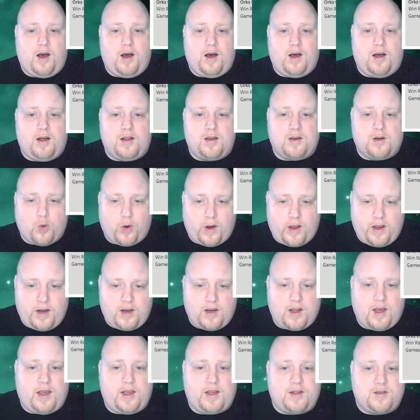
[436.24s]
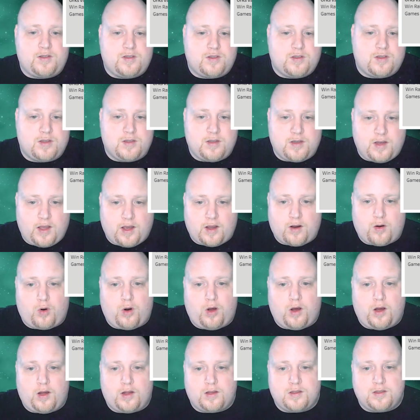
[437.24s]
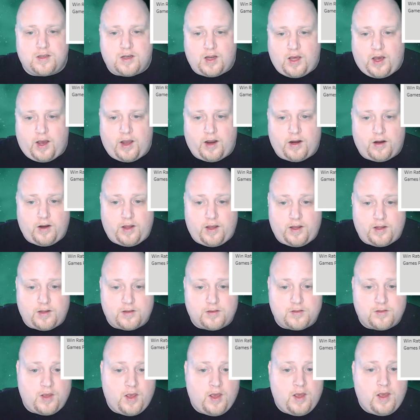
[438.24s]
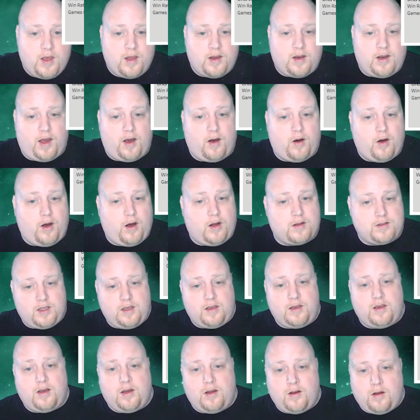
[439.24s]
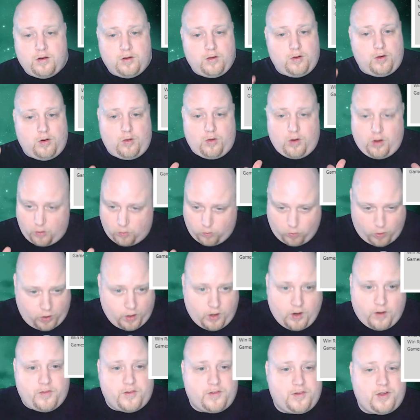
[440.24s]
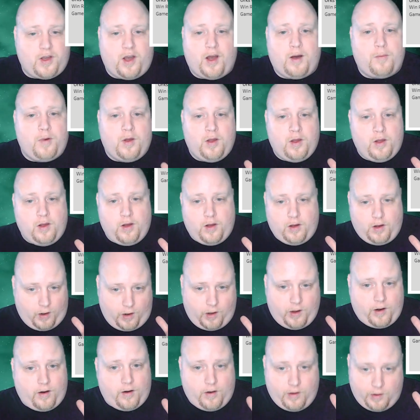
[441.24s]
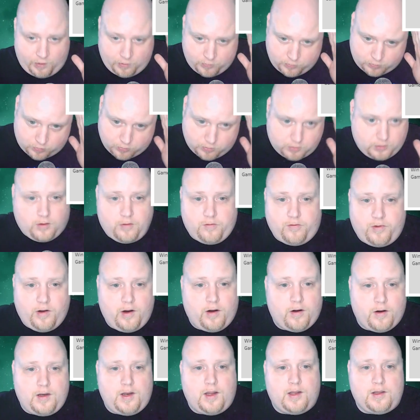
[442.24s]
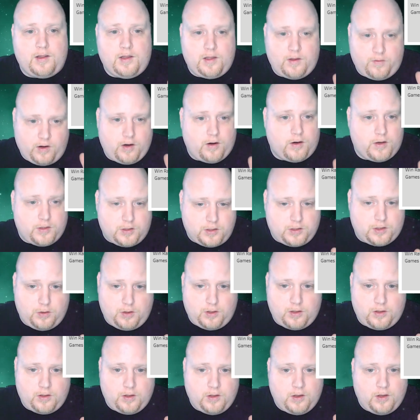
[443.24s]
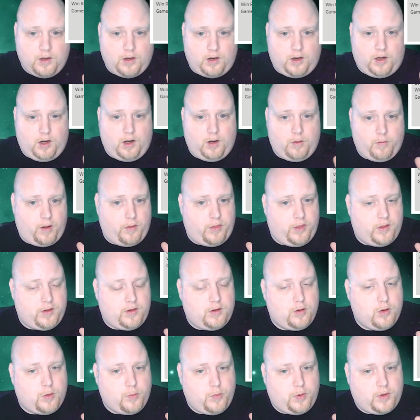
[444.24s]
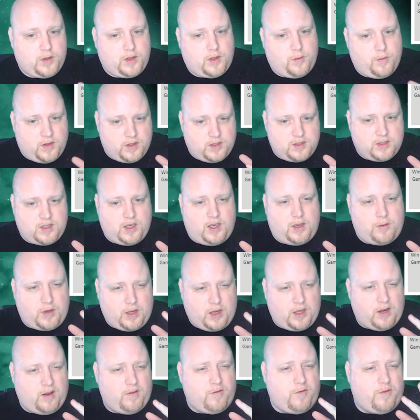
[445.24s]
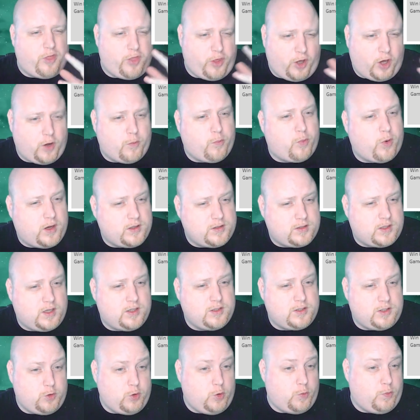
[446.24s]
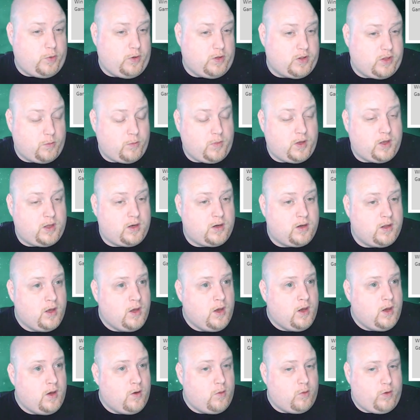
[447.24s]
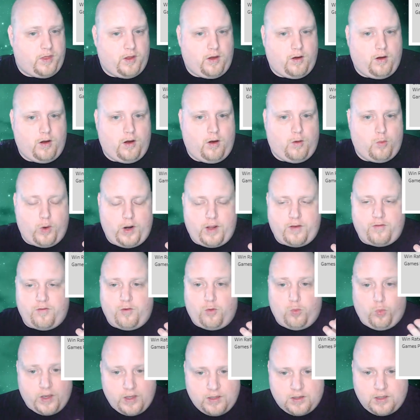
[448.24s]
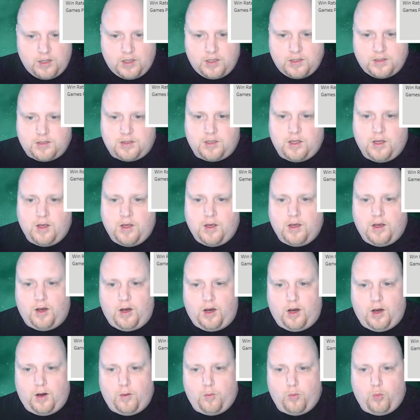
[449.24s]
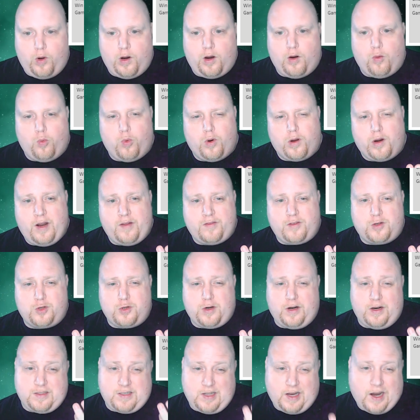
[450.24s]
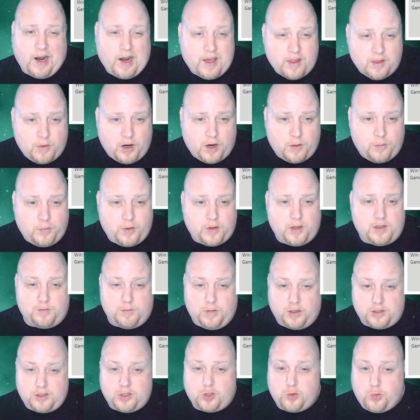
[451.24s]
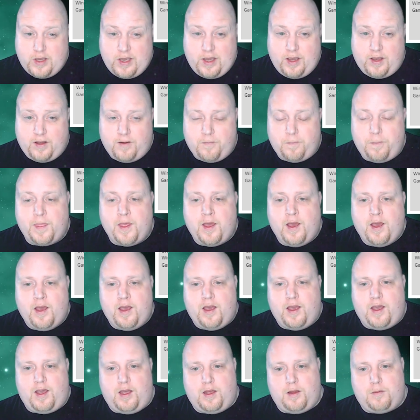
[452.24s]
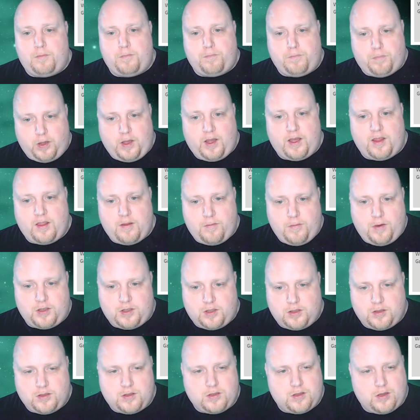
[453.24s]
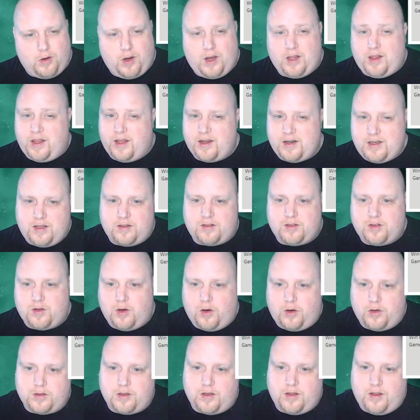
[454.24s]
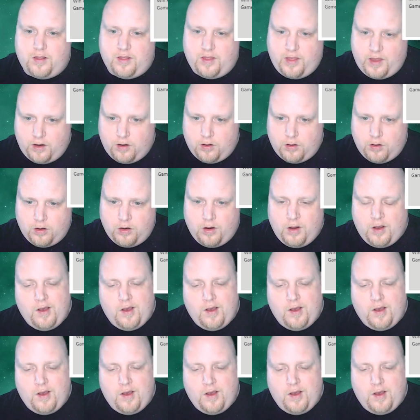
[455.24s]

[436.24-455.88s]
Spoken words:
Grey Knights, Necrons, and Iron Hands. Now, I'll tell you right off the top, Iron Hands are still very deadly, very shooty. I think you can put them in the same kind of thought process you would put them in with a Raven Wing list, where we're going to have to try to tie them up as much as we can and play the mission. So I like Death Skulls there.